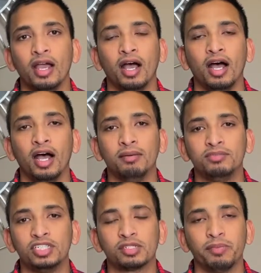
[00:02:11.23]
Um,
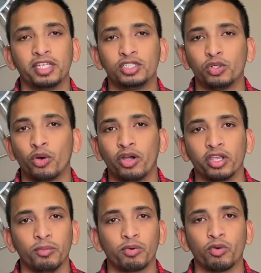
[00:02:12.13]
just make sure
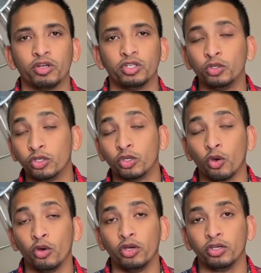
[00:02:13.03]
you pro do
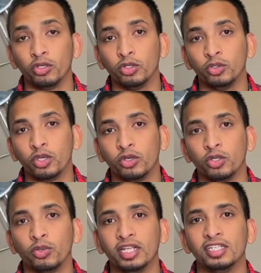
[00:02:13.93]
your you do your
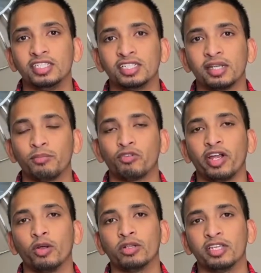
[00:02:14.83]
due diligence and
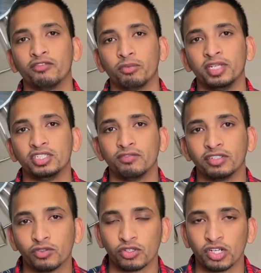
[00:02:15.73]
provide all the information
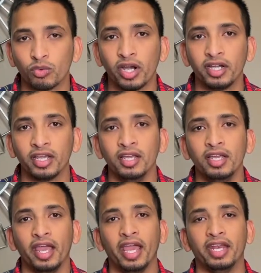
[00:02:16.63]
which was required,
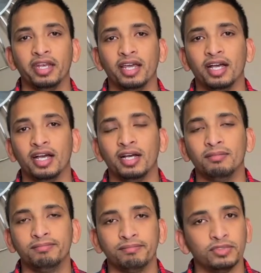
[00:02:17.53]
and
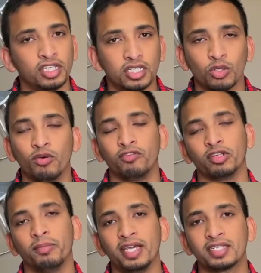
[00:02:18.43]
uh, just hope for the
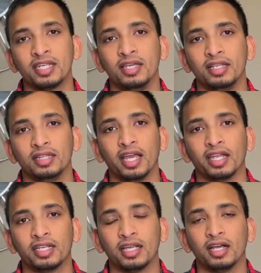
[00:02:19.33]
best
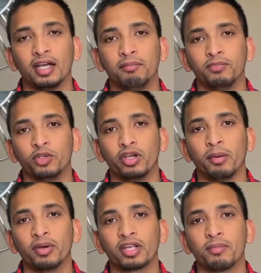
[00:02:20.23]
that uh, your
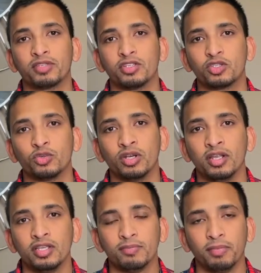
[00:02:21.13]
number comes in soon.
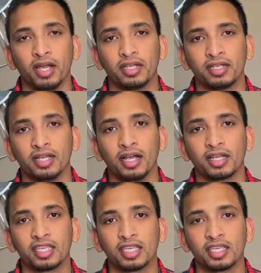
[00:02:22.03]
But uh,
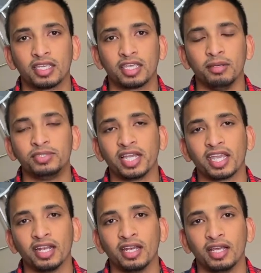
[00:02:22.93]
keep
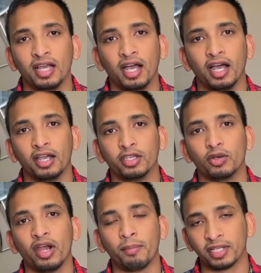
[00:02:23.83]
checking uh,
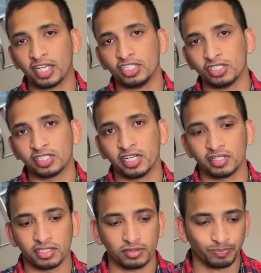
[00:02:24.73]
your application status.